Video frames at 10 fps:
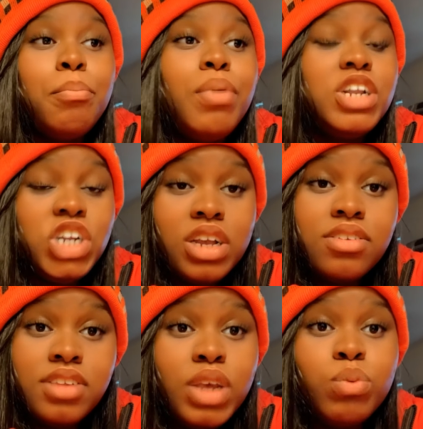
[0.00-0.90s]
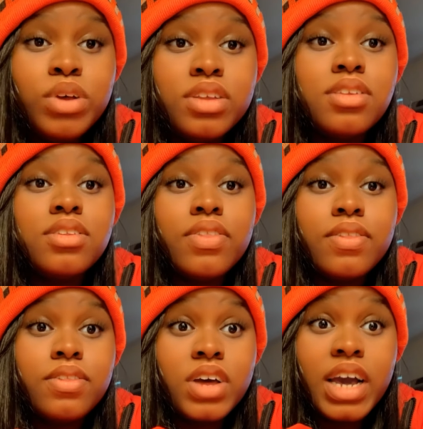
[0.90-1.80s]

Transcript: But Jay-Z was the